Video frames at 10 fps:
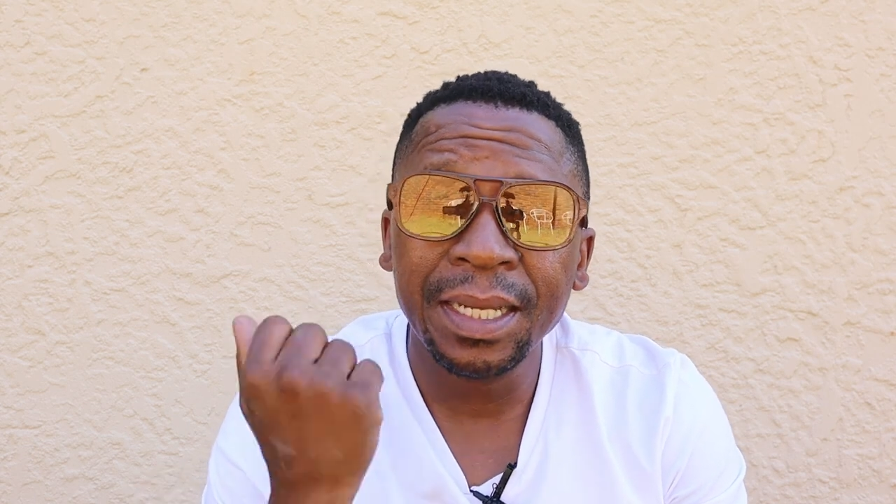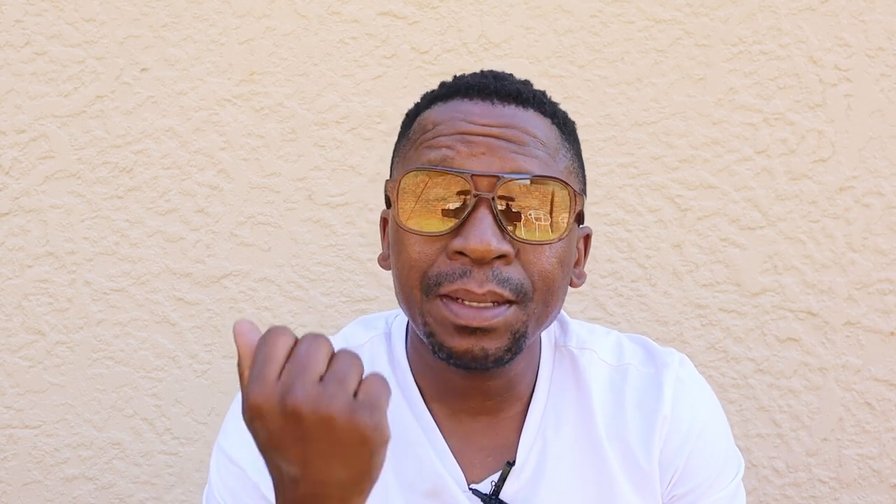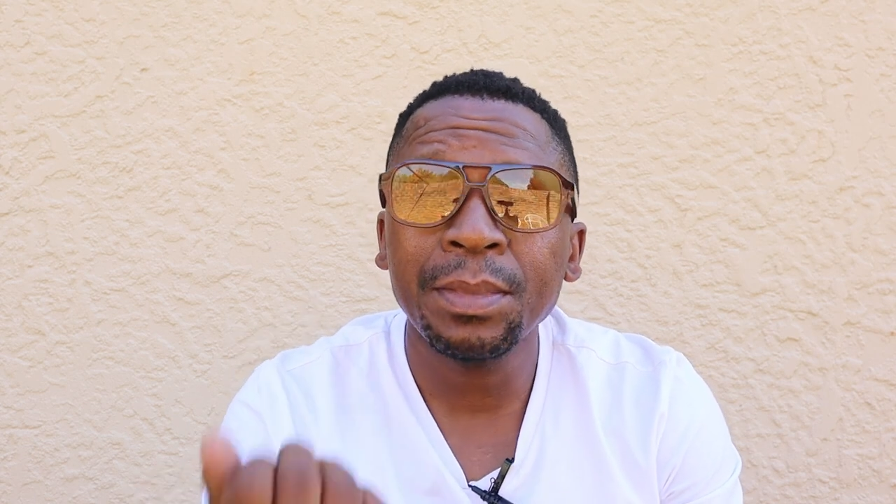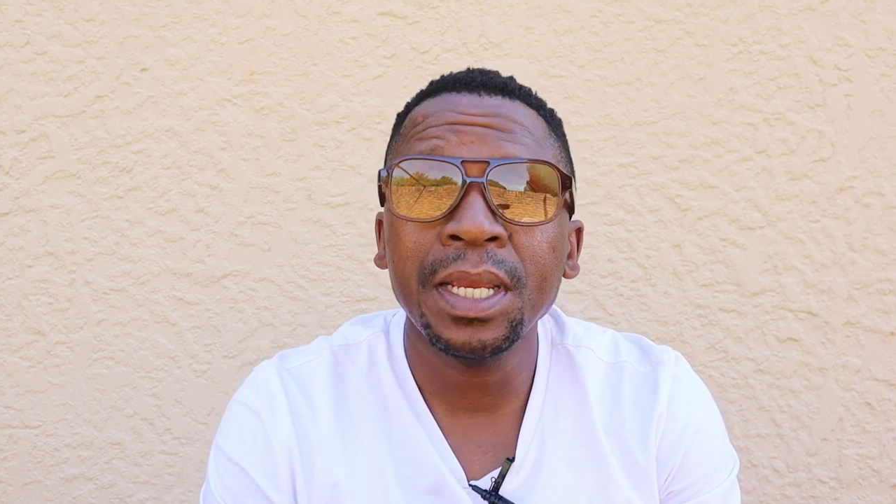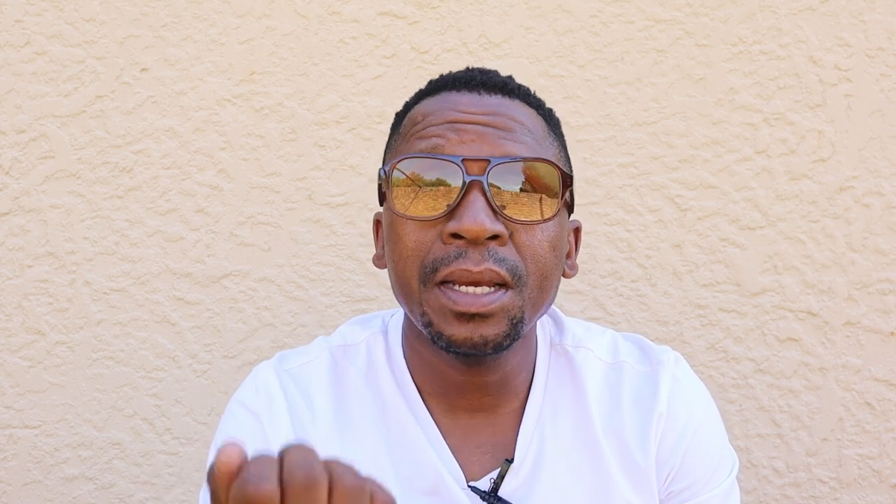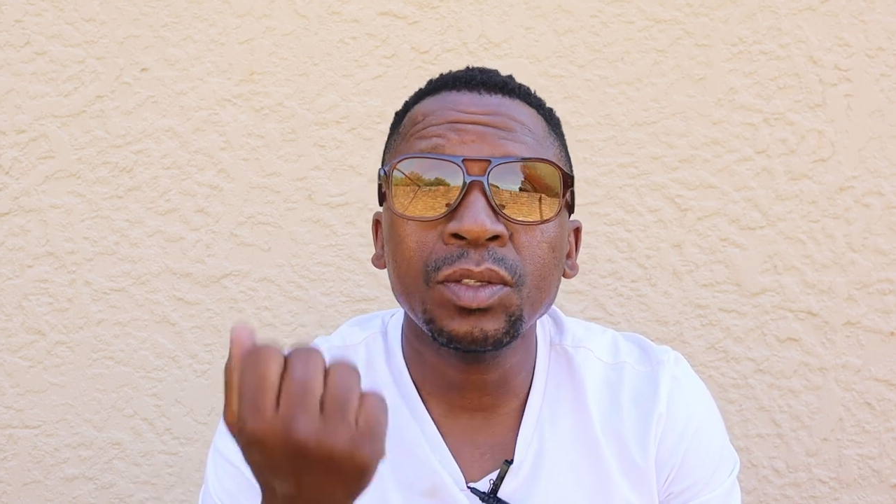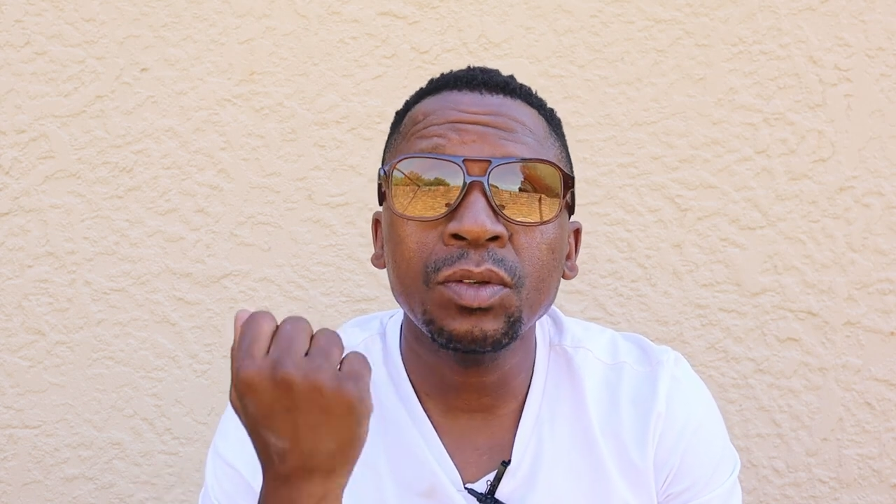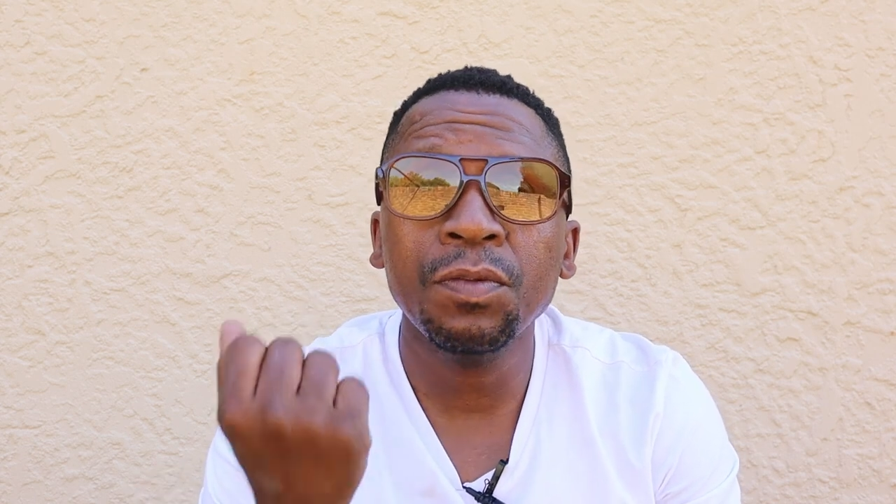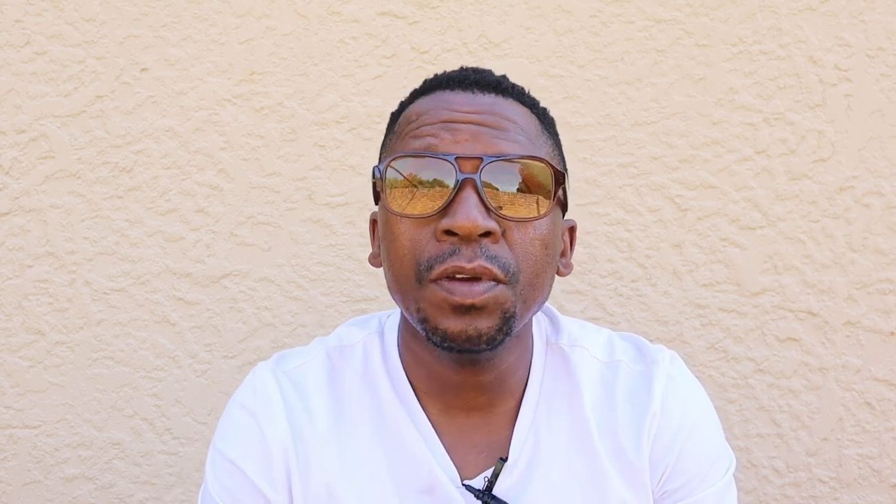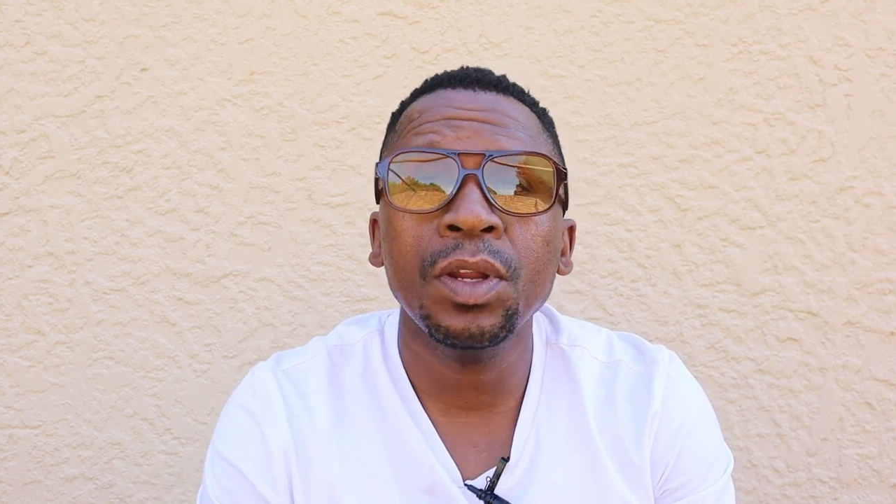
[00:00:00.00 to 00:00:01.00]
that make us
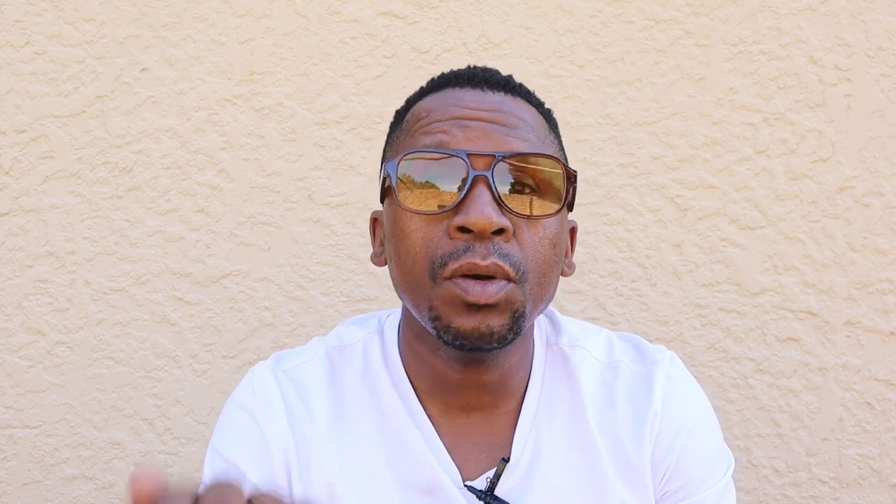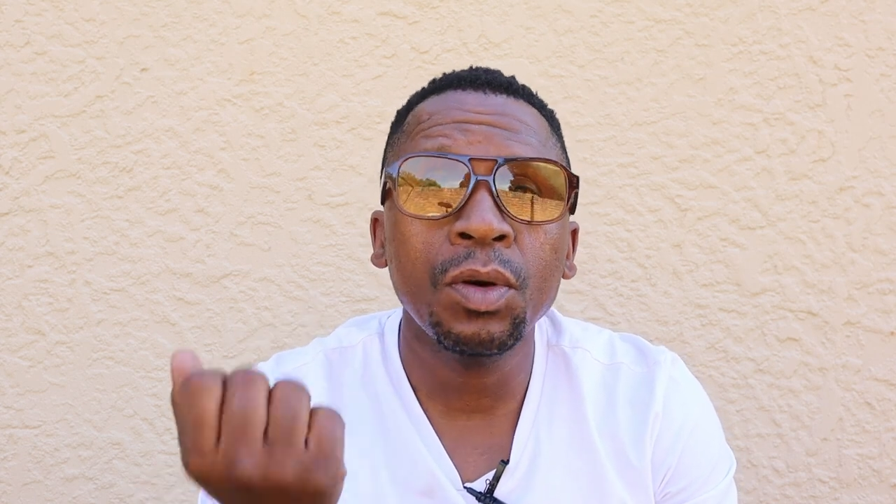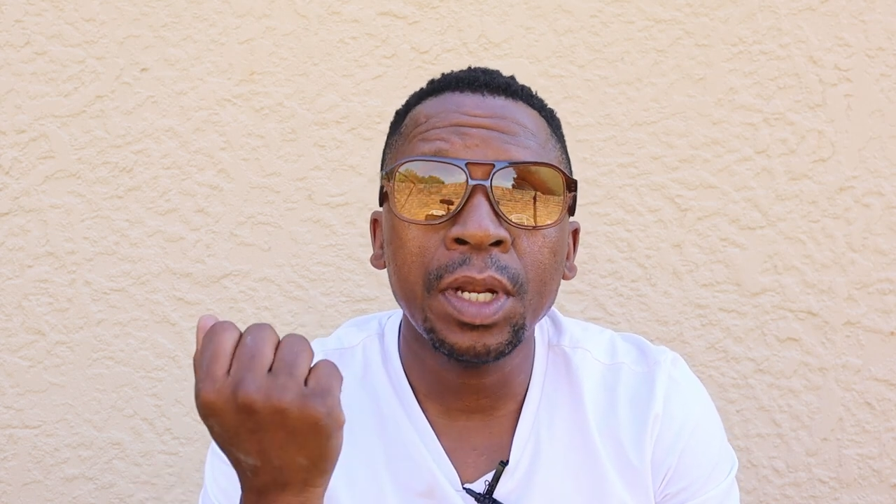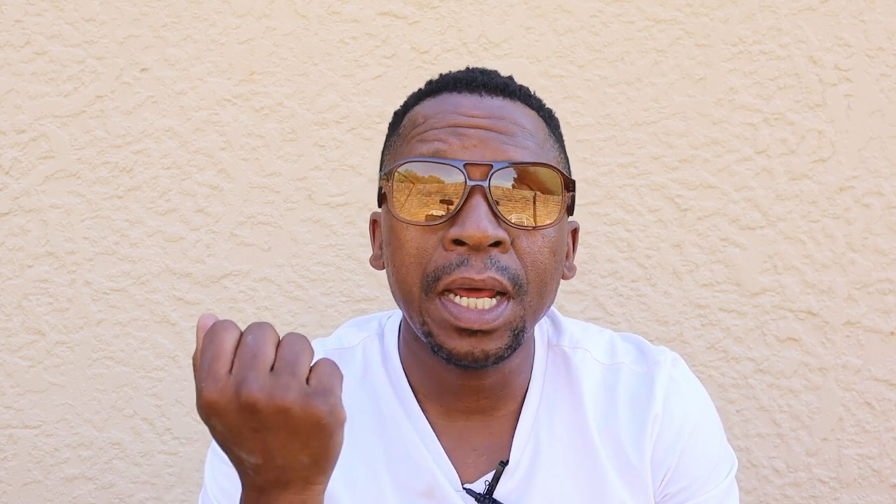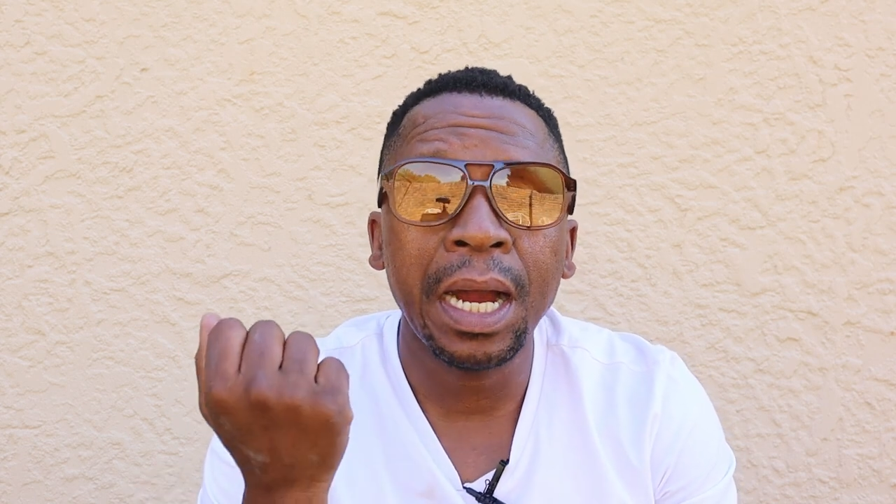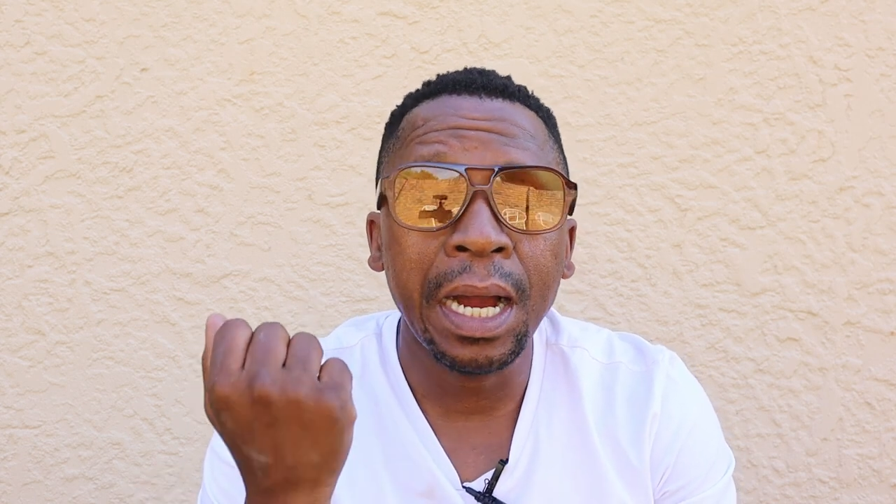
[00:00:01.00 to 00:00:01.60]
to fail on